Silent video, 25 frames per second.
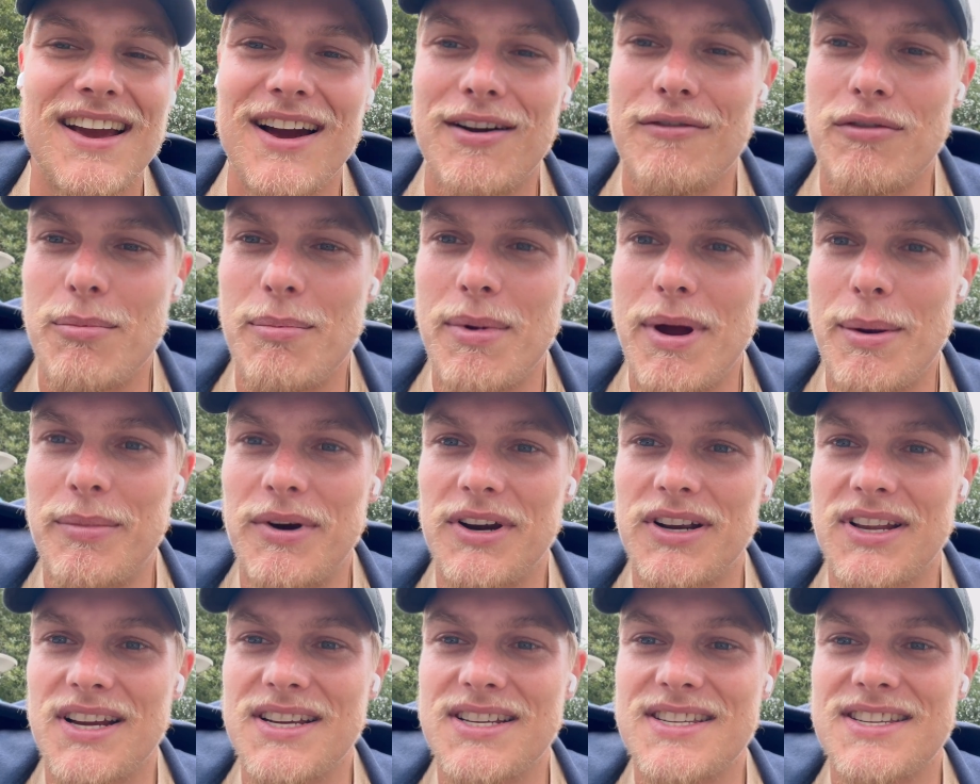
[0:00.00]
I
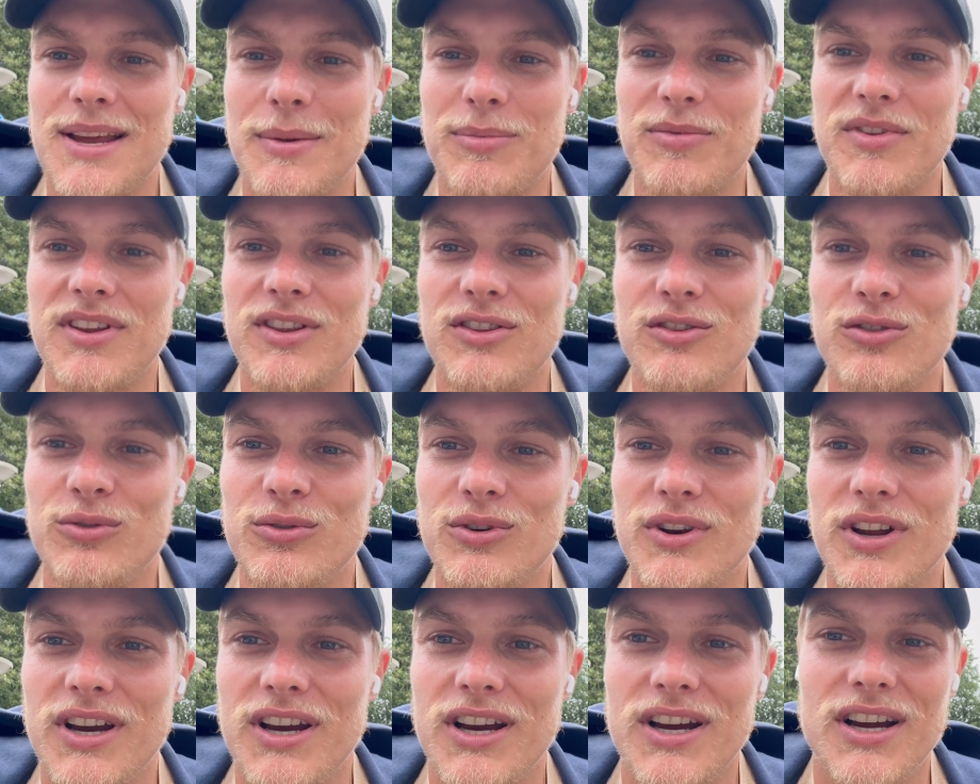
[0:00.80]
remembered I stepped into
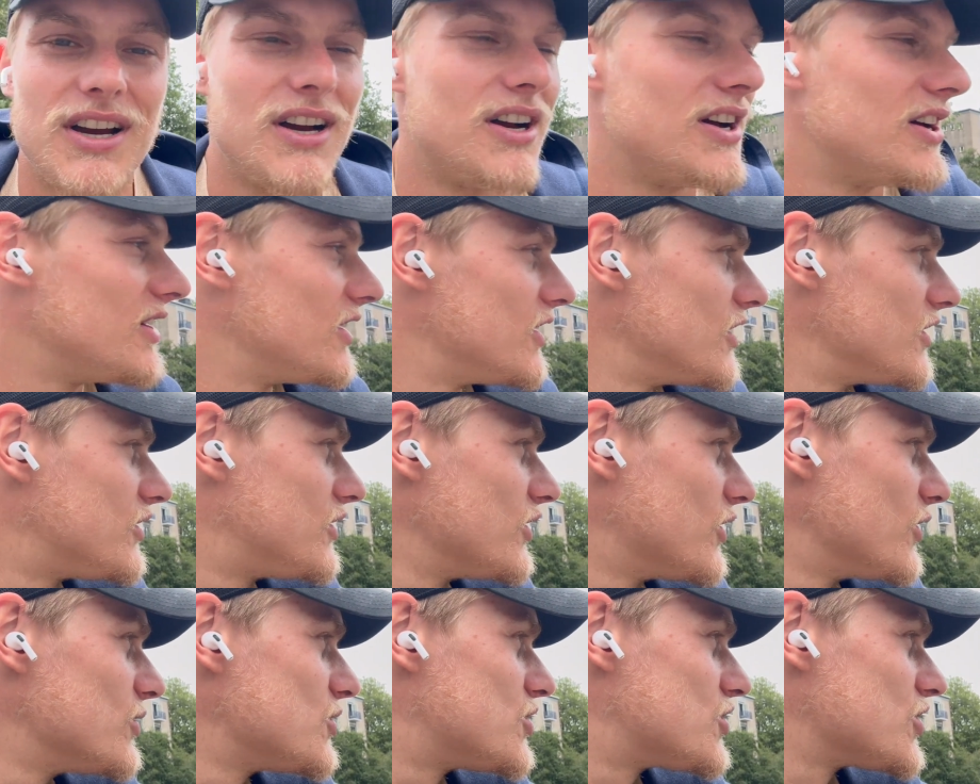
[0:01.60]
a
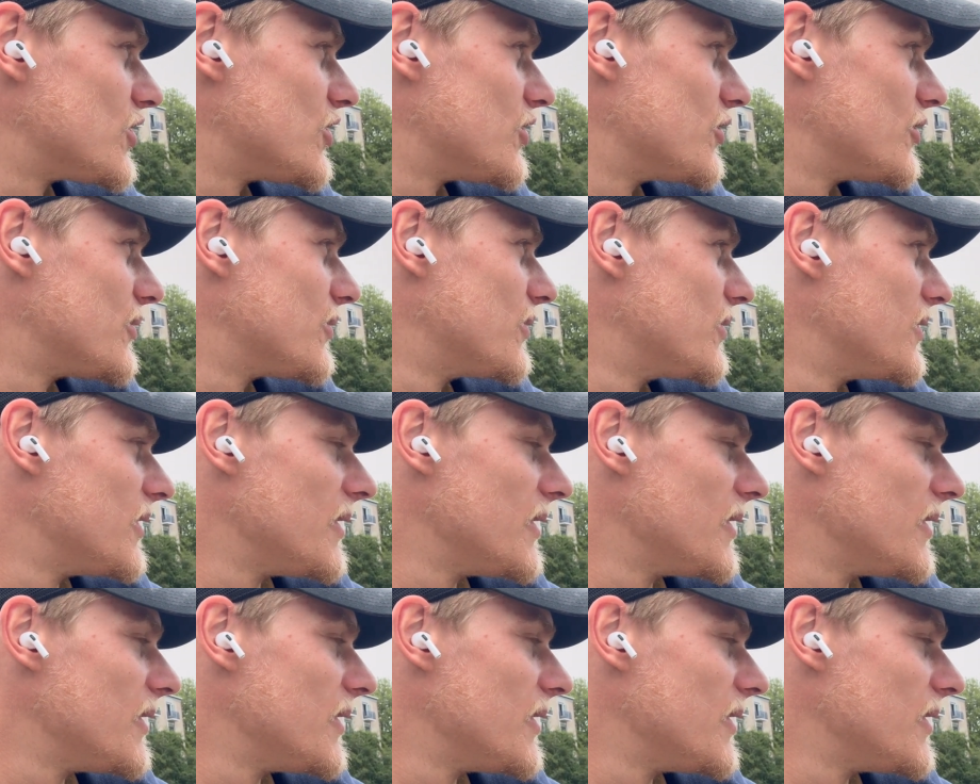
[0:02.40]
dojo